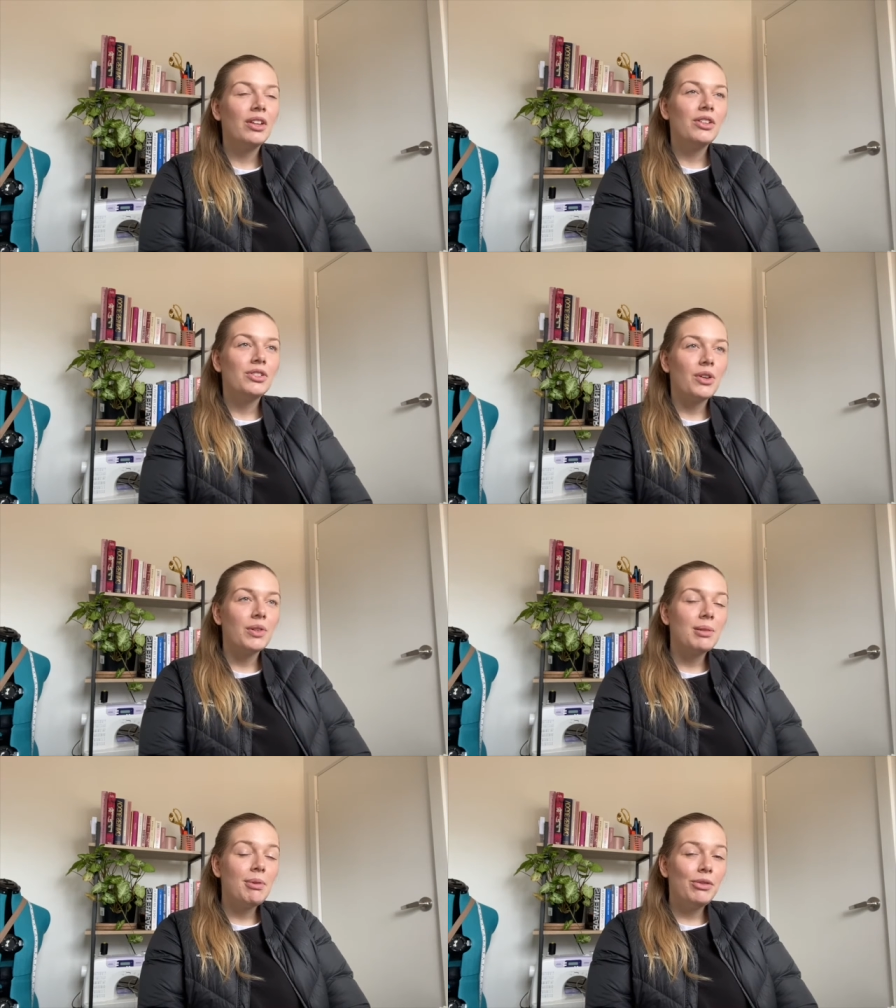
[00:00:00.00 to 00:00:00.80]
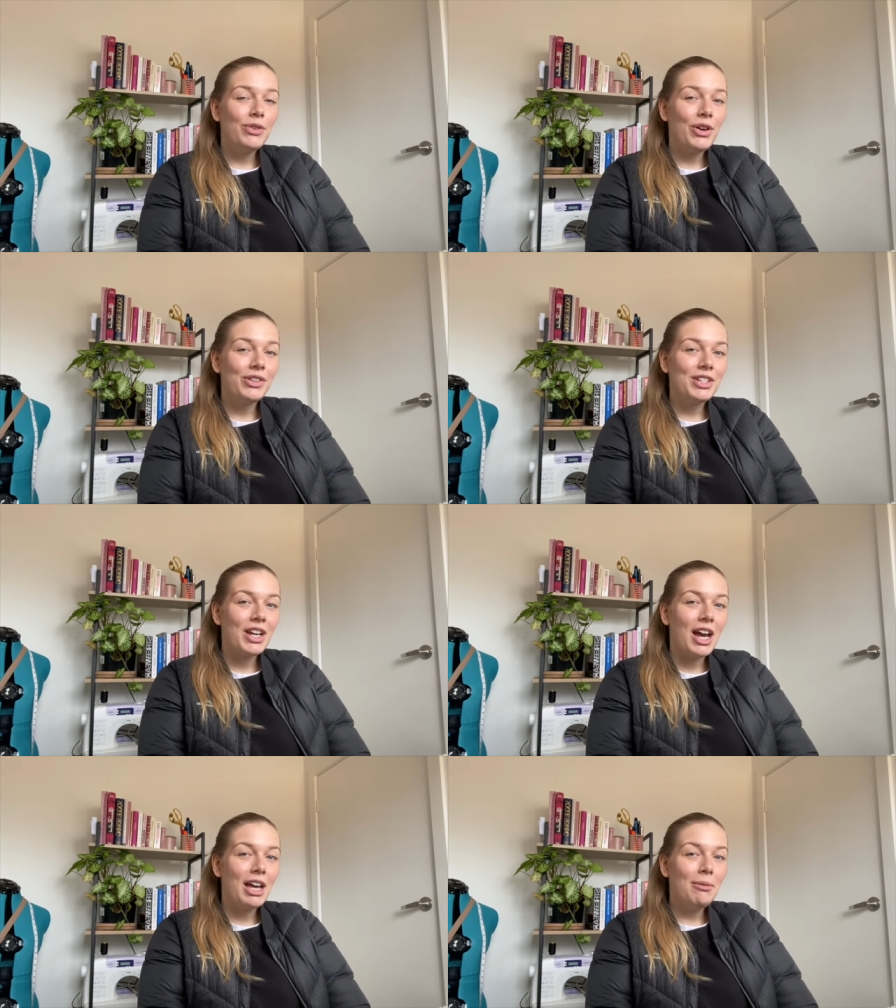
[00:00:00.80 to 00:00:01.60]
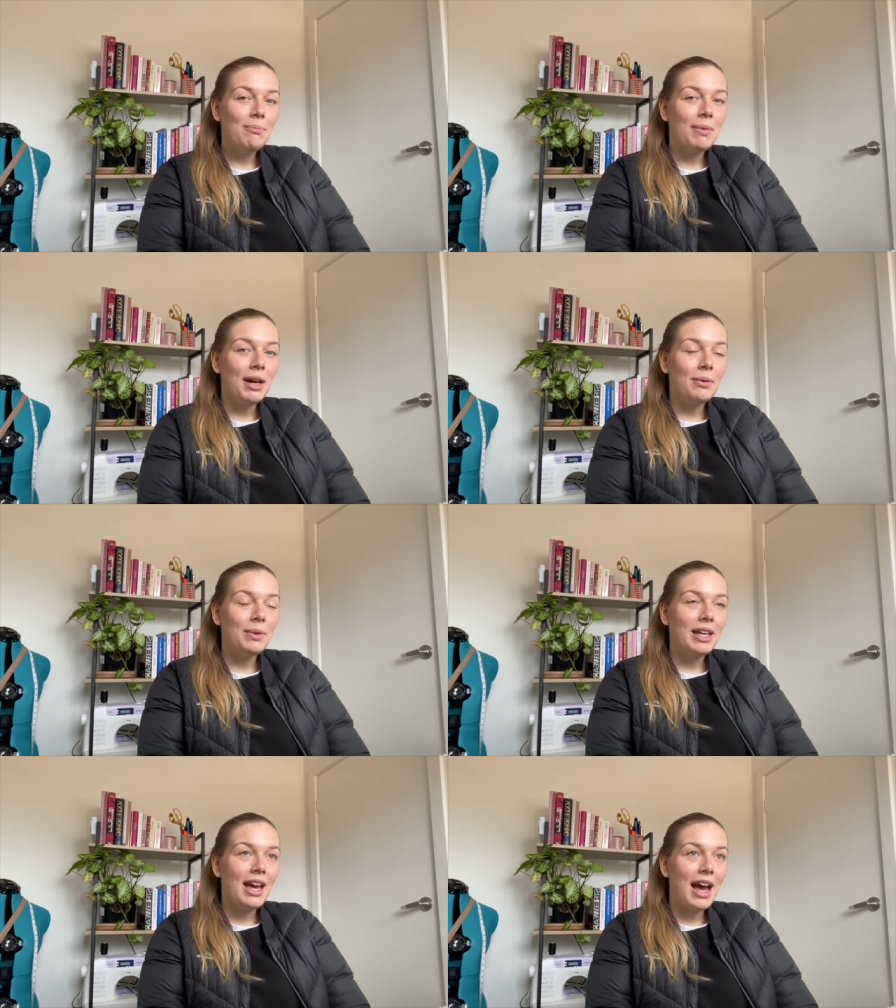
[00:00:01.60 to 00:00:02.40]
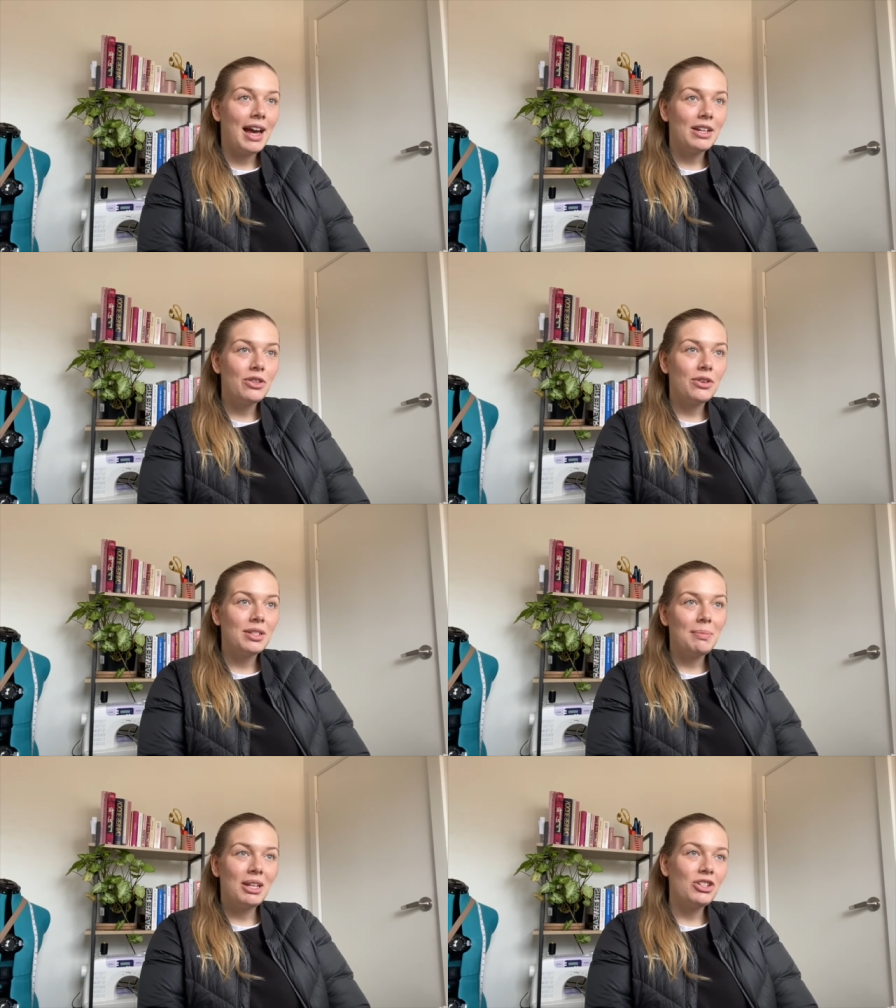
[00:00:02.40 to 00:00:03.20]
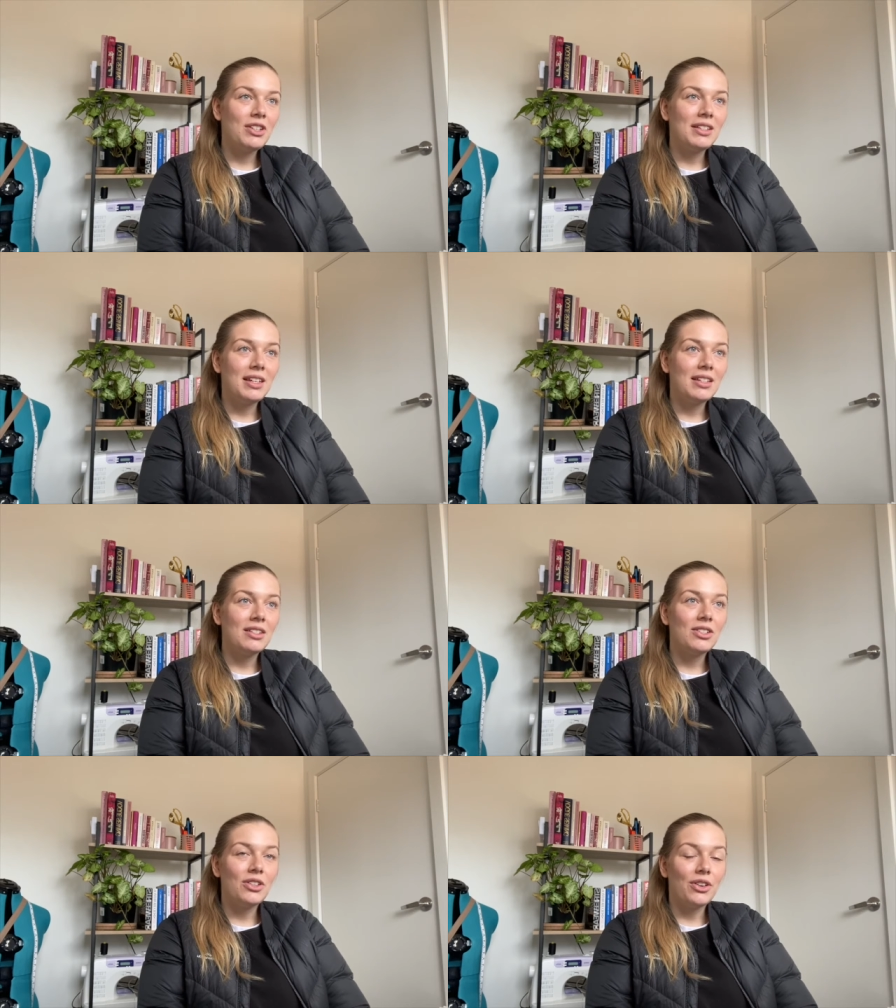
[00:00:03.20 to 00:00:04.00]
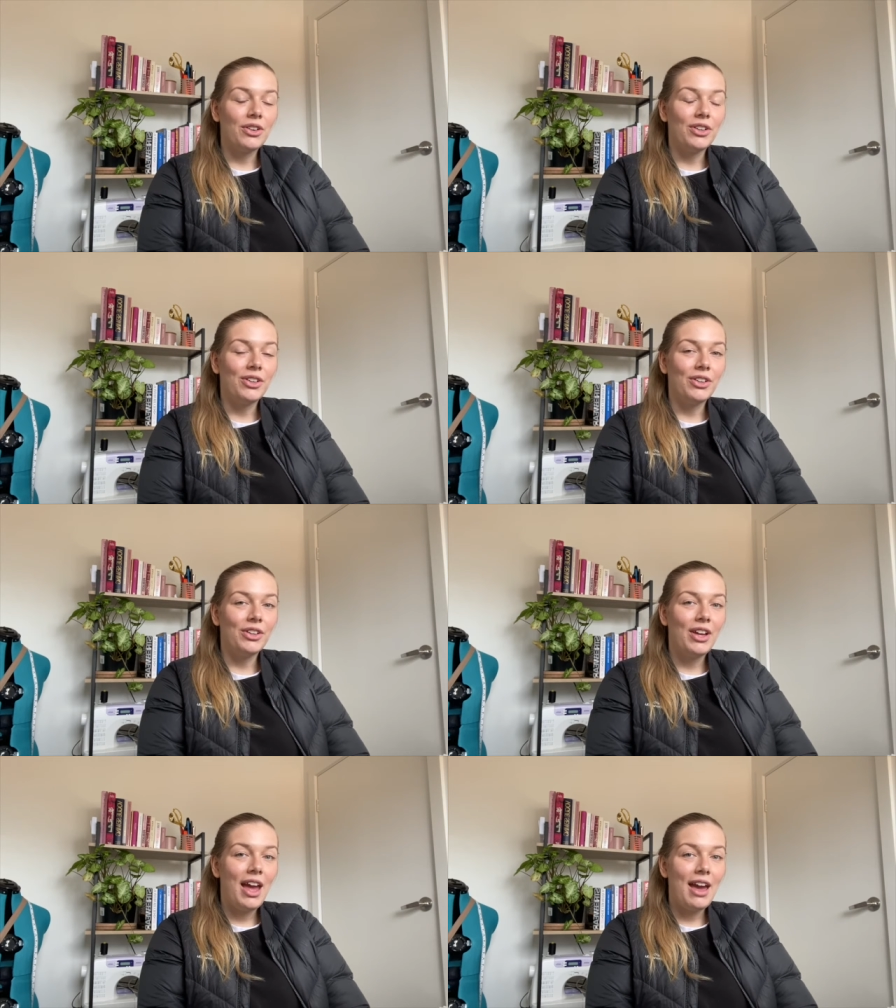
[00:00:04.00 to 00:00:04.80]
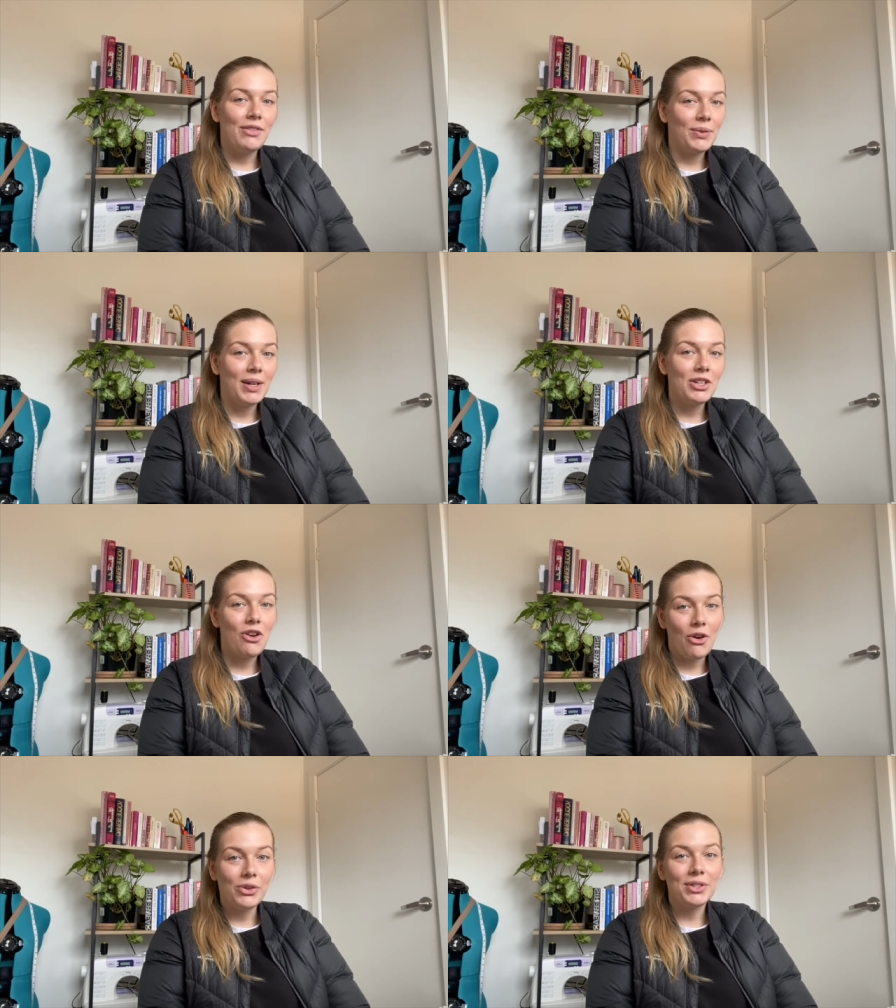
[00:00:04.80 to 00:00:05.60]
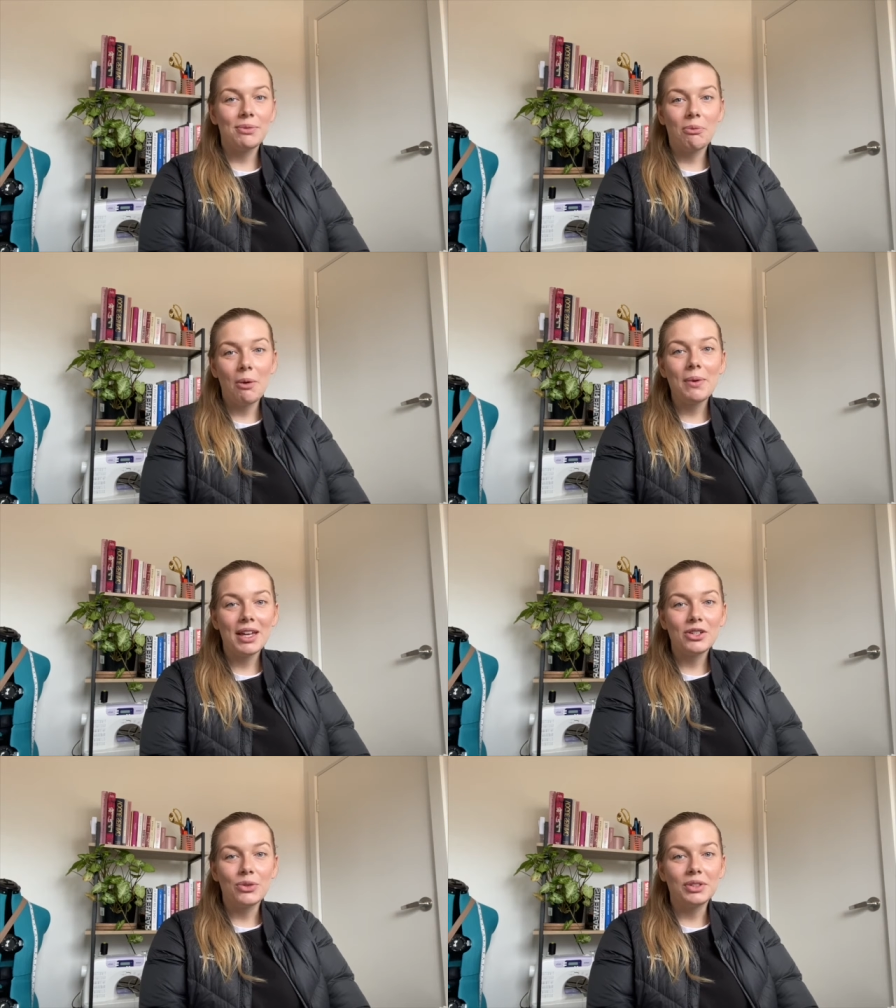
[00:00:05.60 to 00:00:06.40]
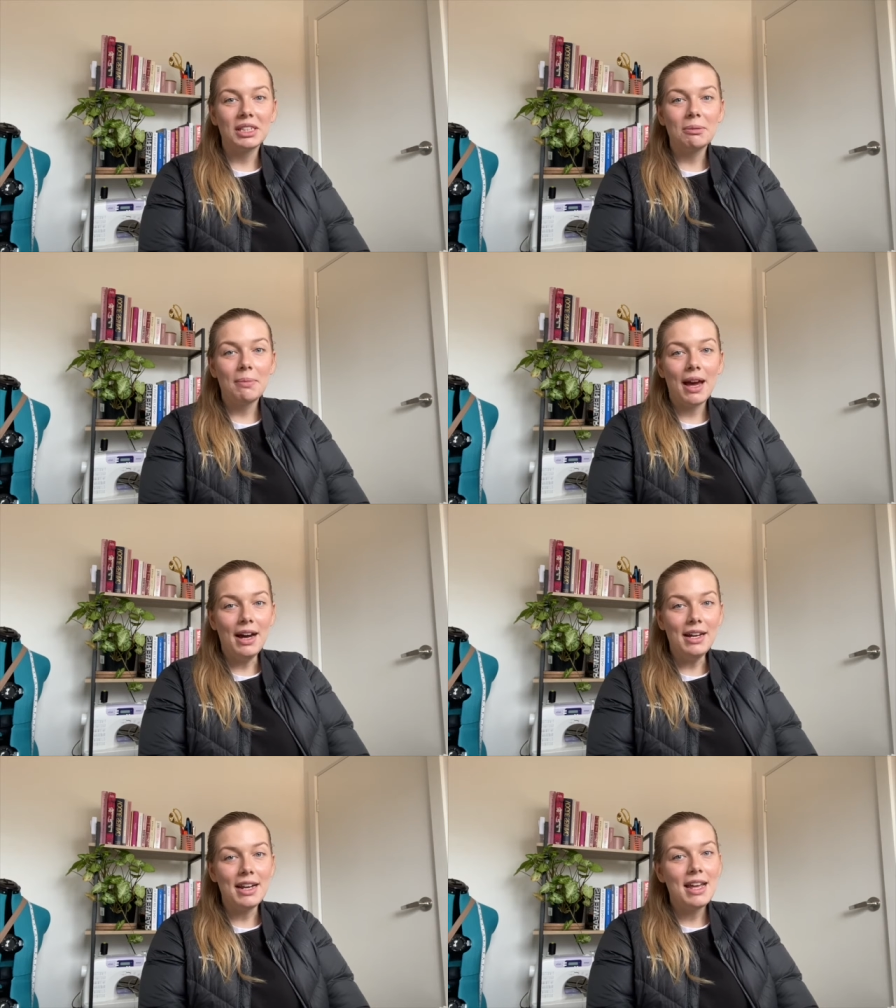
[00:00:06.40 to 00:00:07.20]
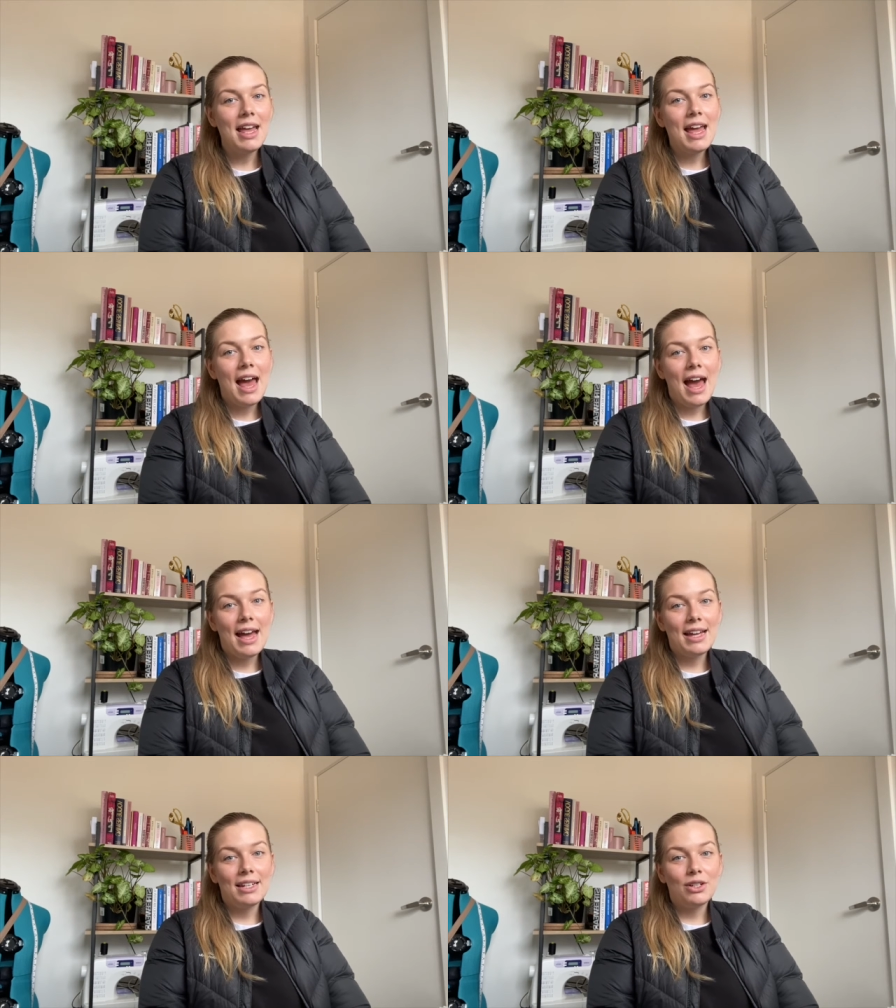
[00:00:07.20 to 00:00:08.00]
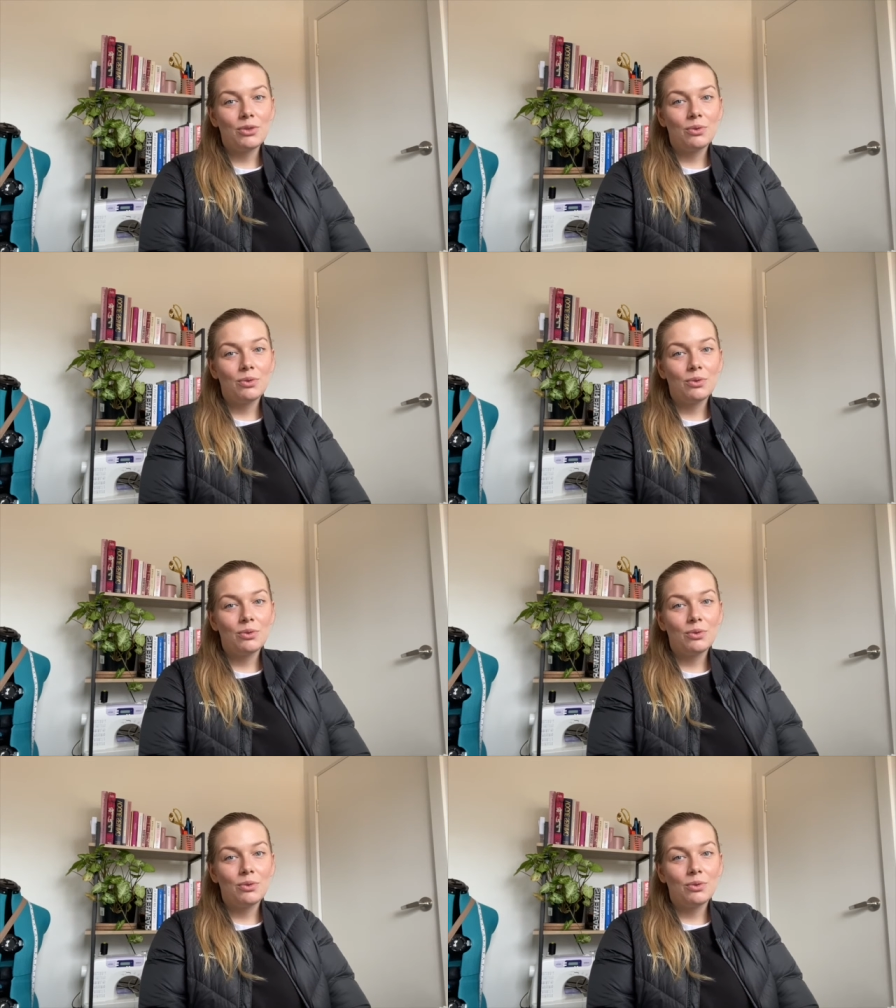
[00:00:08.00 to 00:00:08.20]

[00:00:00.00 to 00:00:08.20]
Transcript: So it's a bit of an odd time, but we add those pictures in so everyone knows what we are talking about and